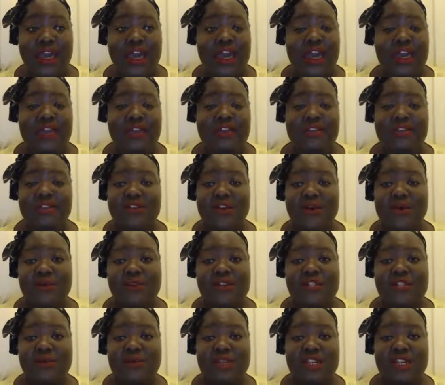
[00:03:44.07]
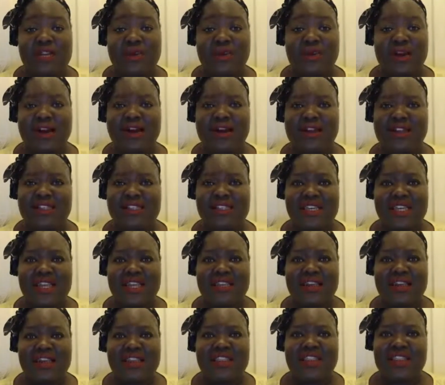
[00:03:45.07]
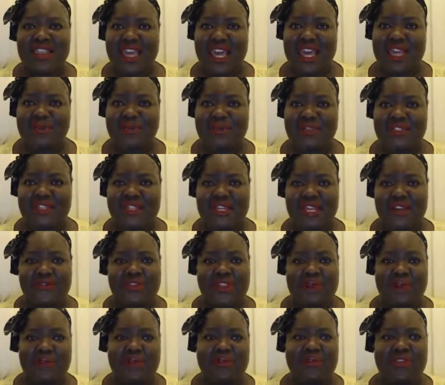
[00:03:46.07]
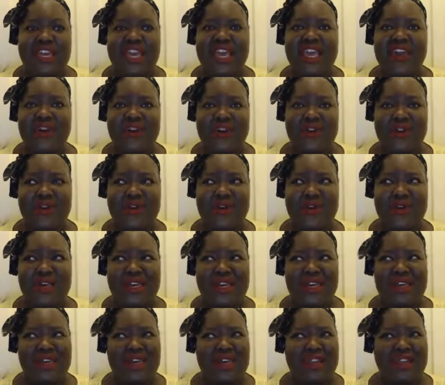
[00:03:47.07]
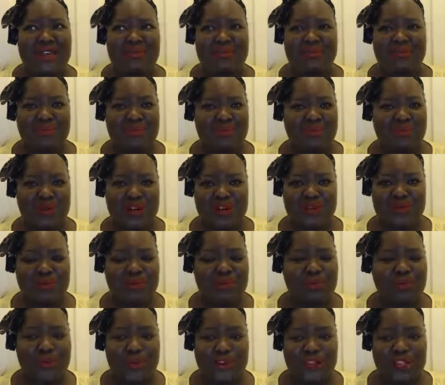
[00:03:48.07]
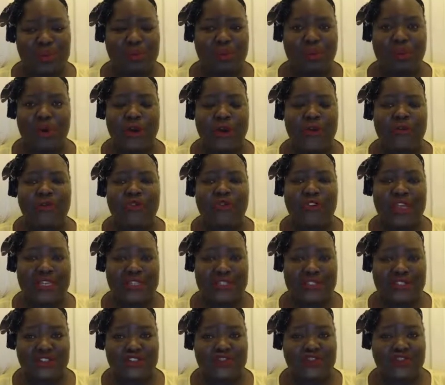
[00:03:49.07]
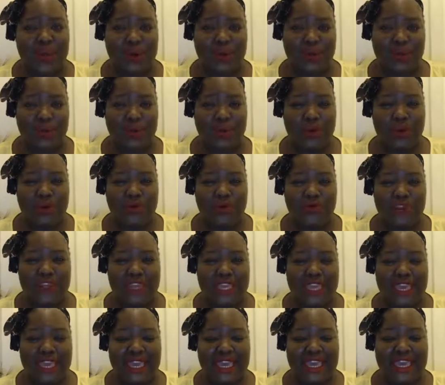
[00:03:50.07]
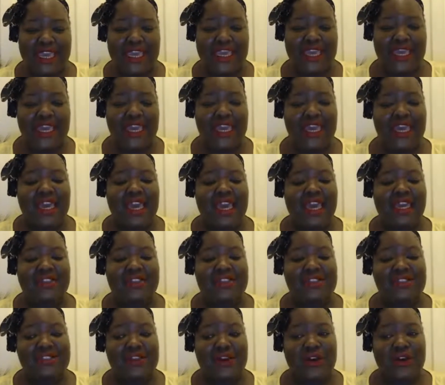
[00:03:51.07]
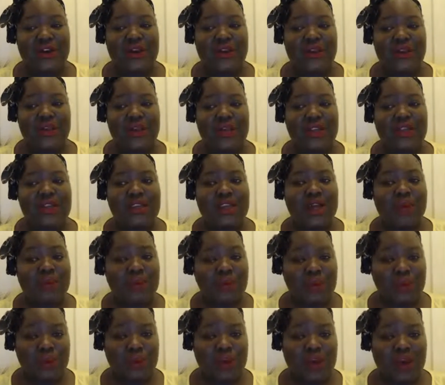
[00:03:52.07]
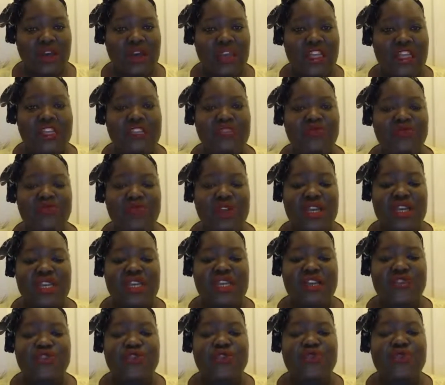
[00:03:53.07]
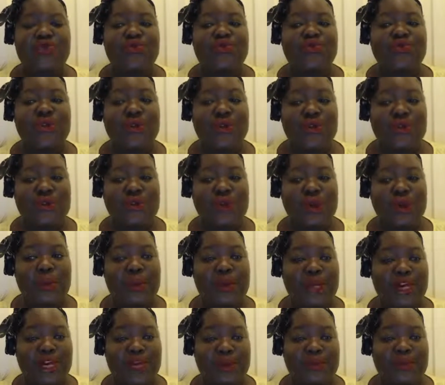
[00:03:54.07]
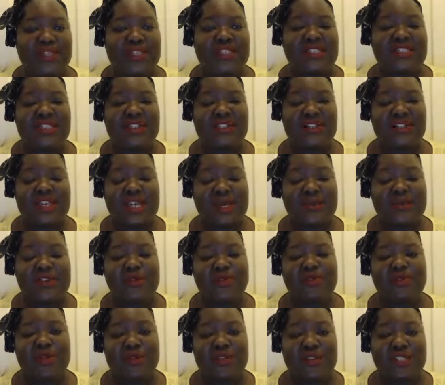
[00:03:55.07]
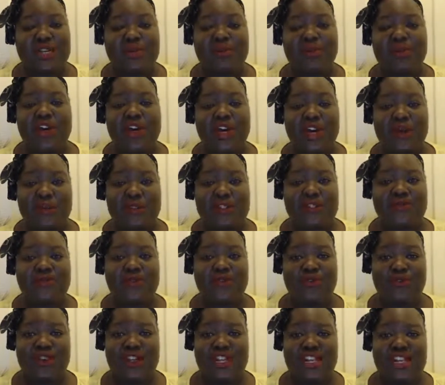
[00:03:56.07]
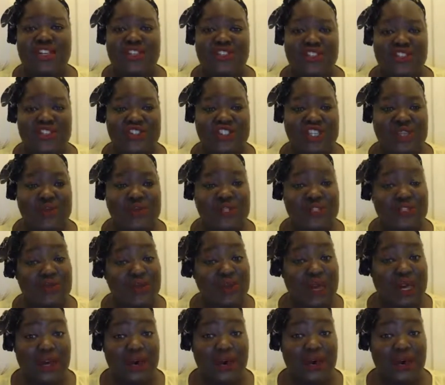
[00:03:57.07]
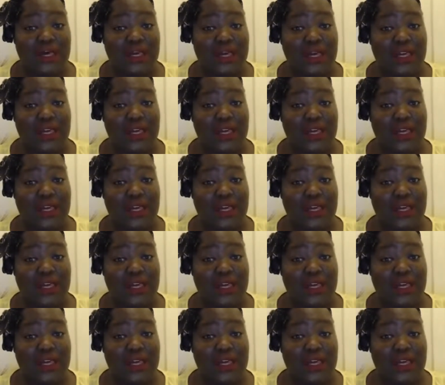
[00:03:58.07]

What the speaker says: and ultimately were asking them to give them of their oil, and would have put them both into trouble. Okay, and so number one is really to know your purpose in terms of building purposeful relationships as well,